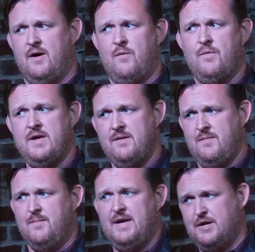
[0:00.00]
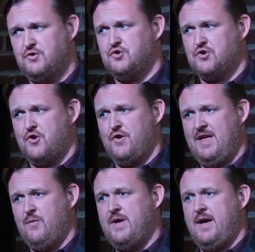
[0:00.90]
Are we making sure
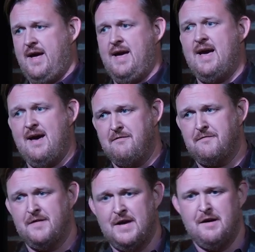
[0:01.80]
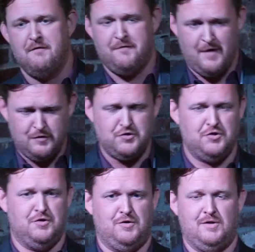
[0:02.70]
that we have
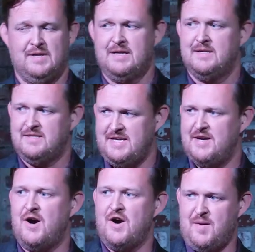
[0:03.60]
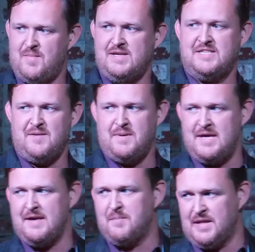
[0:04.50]
functional DR and
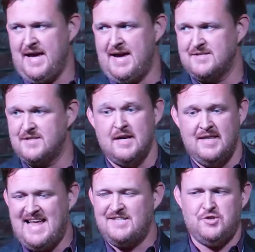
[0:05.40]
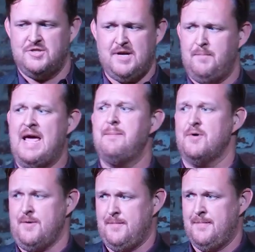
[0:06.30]
BCP plans, not just on
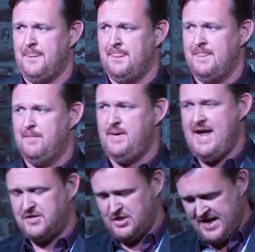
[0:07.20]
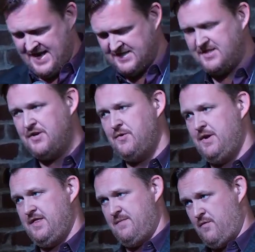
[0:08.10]
paper, but actually
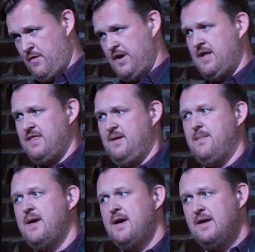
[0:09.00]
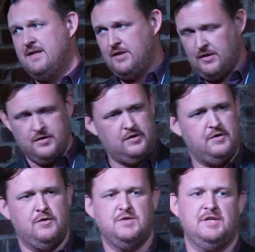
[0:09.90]
executing them, running them,
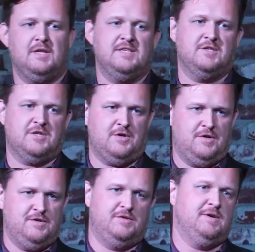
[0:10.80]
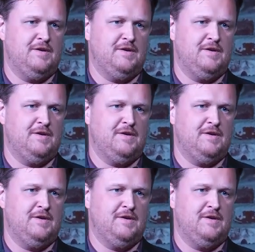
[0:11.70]
using lessons learned,